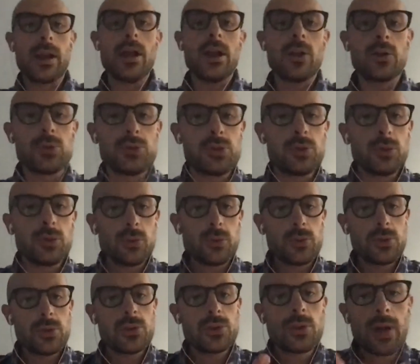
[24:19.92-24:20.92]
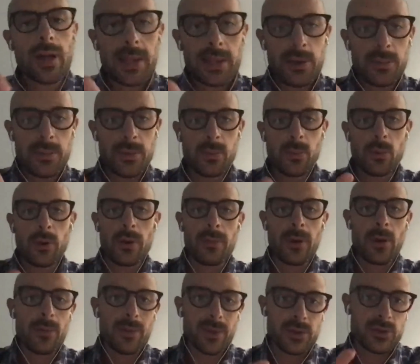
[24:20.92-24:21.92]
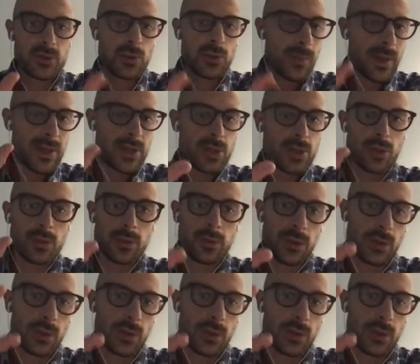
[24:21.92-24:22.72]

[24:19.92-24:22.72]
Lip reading: Could you talk a little bit more about, because you mentioned,